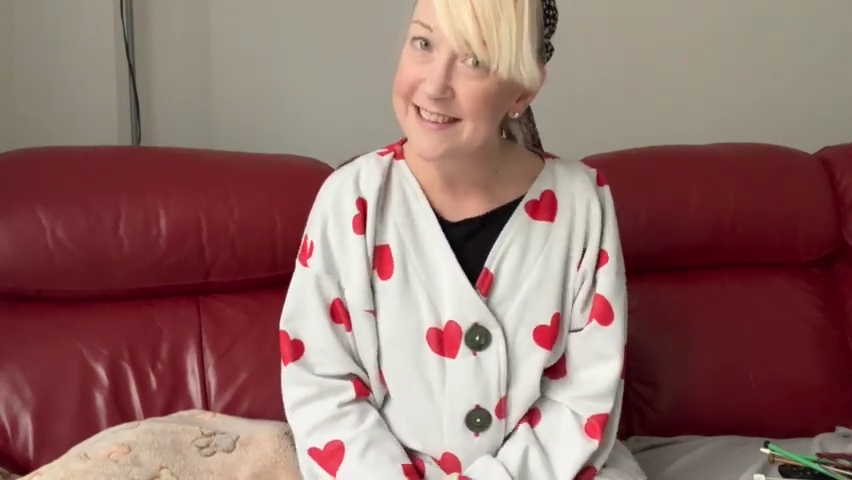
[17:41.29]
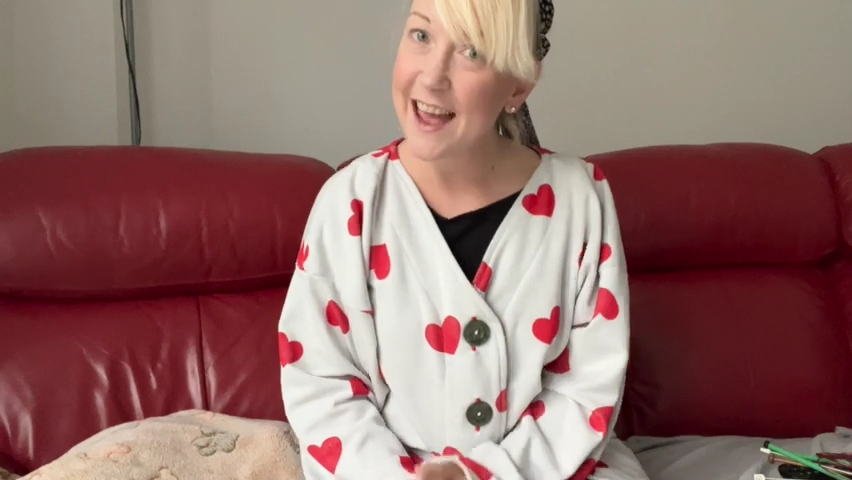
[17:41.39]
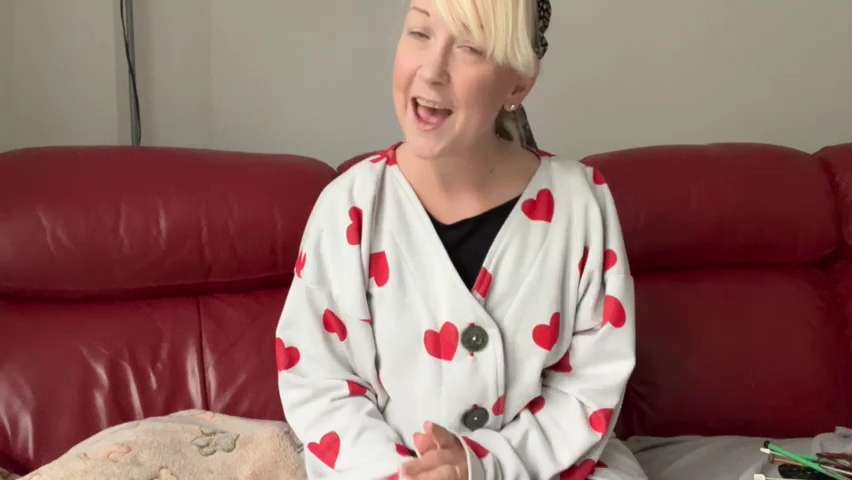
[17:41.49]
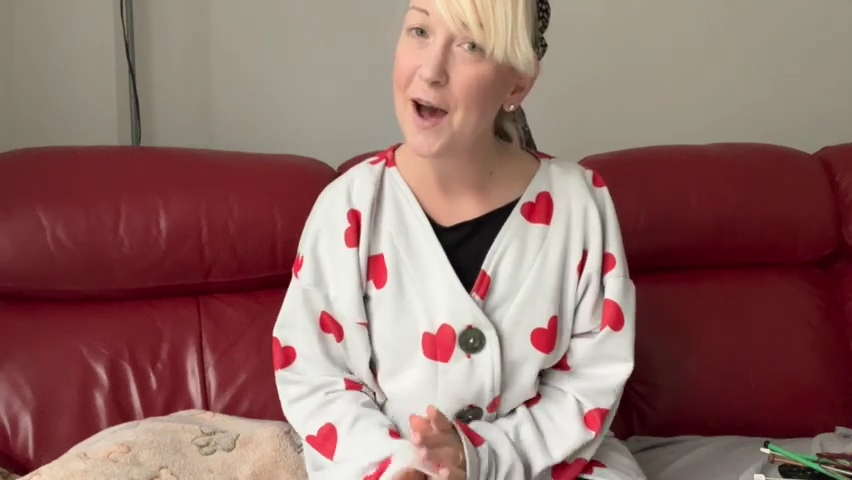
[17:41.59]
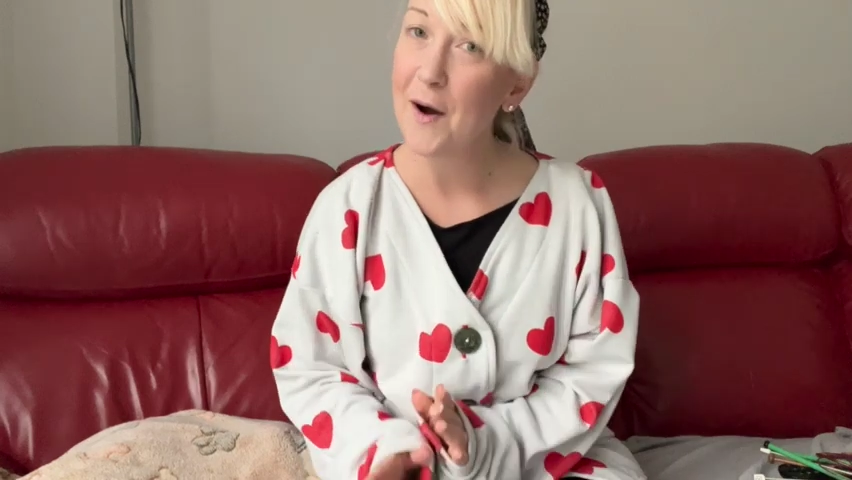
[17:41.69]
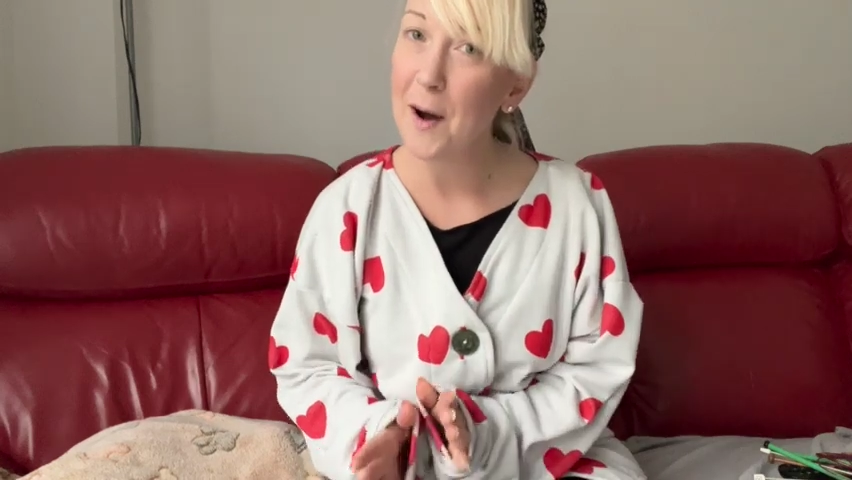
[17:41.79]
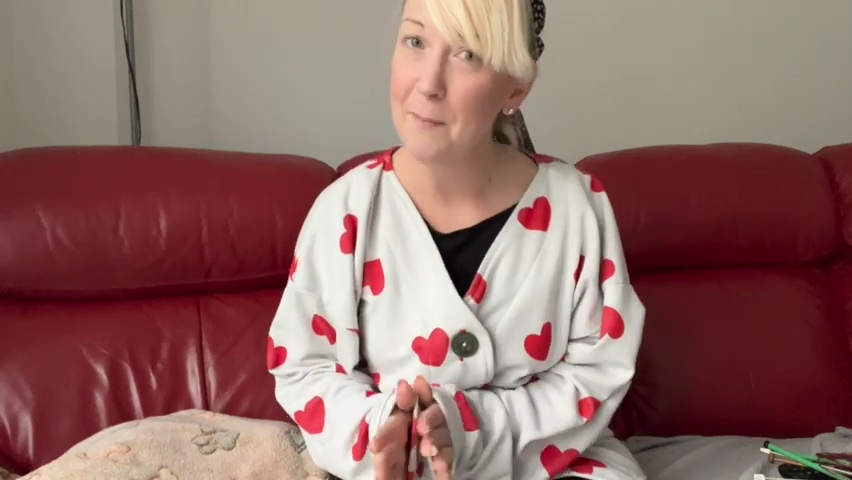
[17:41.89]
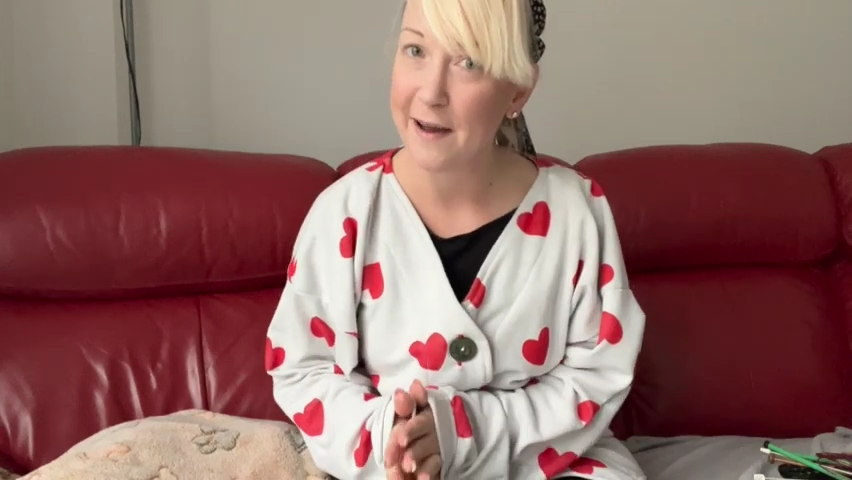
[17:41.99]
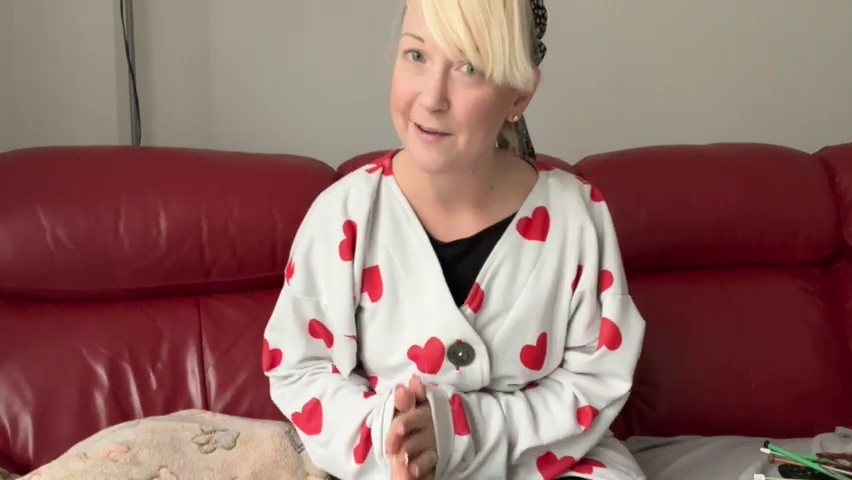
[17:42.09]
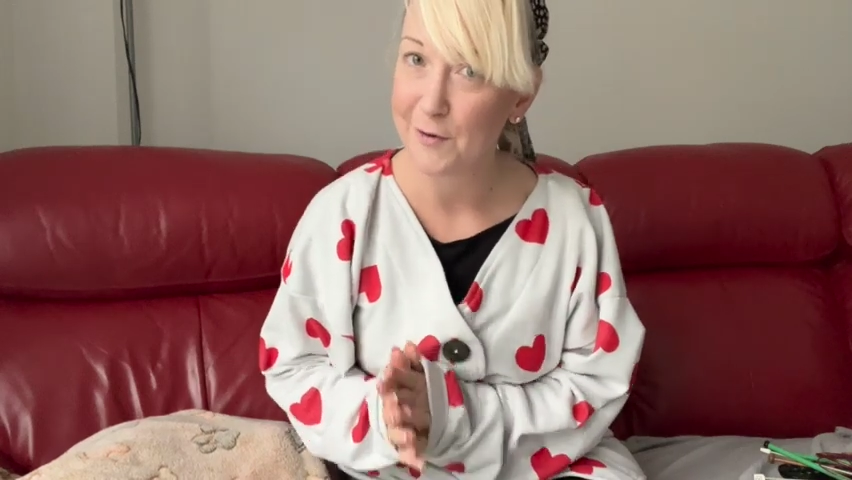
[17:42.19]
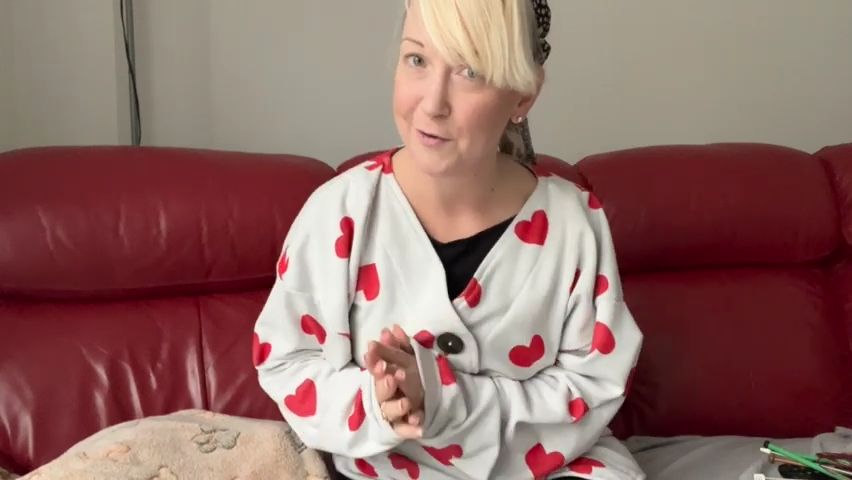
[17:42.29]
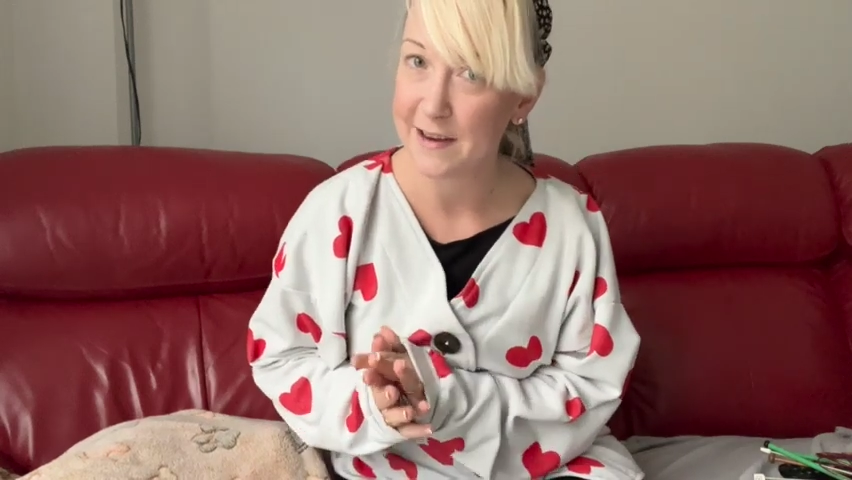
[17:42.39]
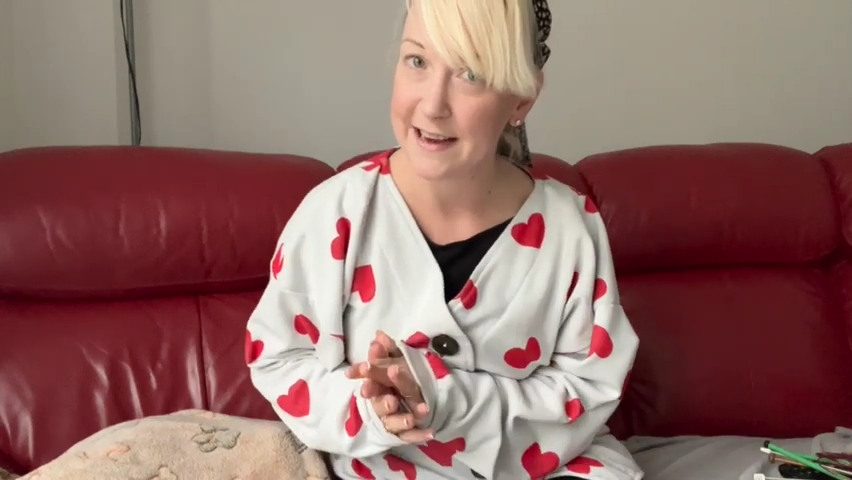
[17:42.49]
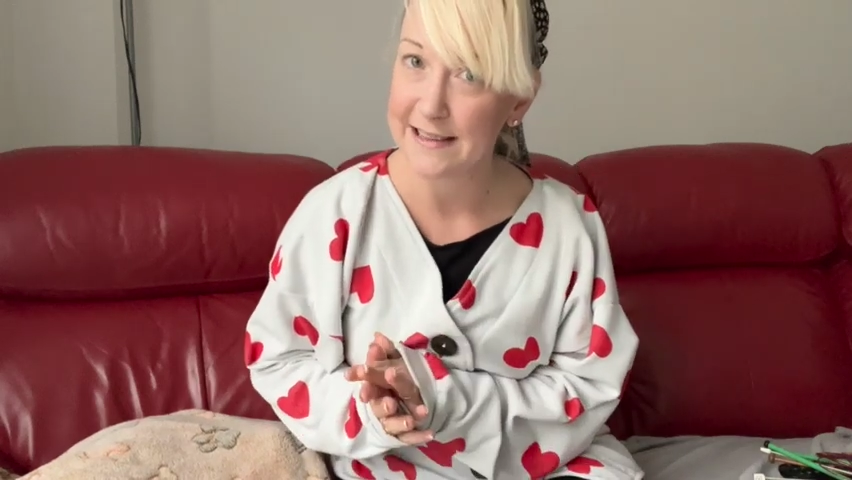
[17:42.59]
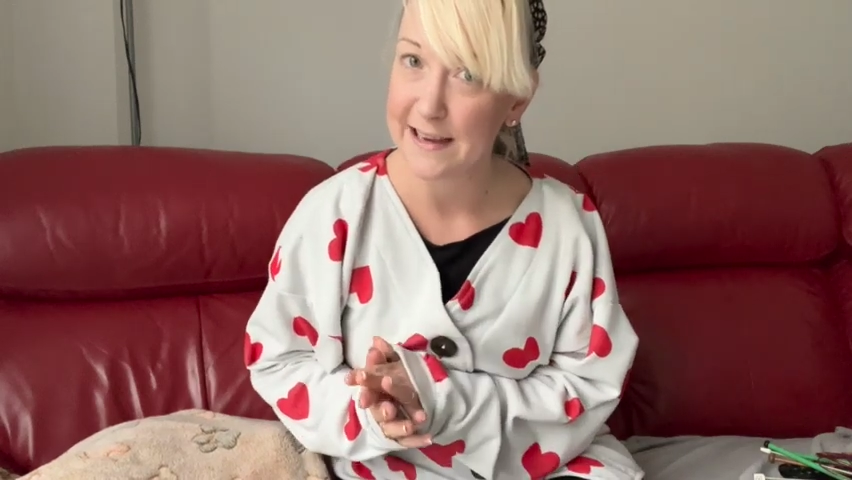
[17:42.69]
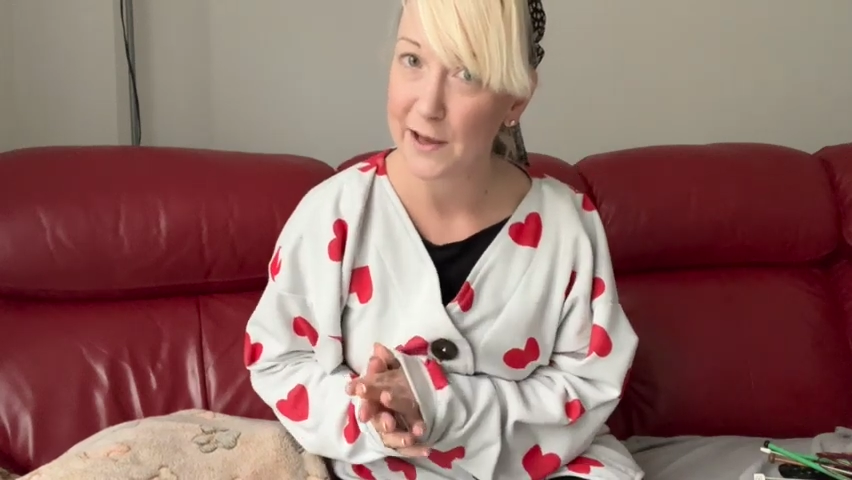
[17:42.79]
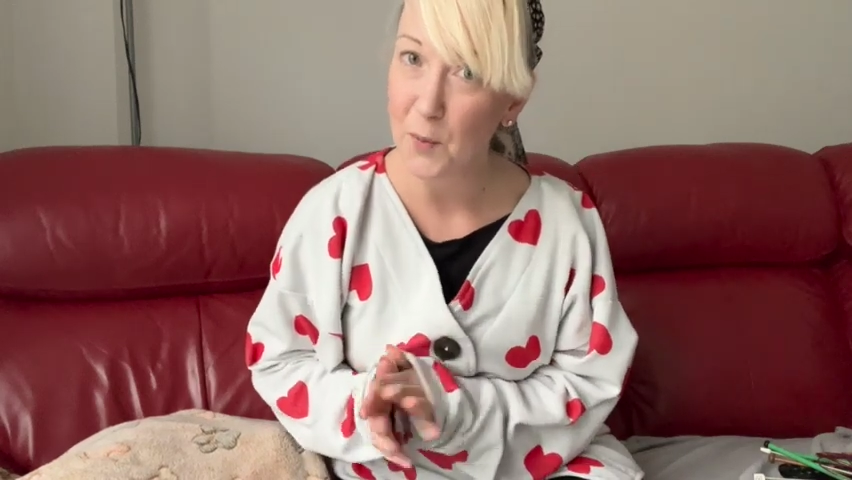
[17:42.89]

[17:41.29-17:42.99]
How about creating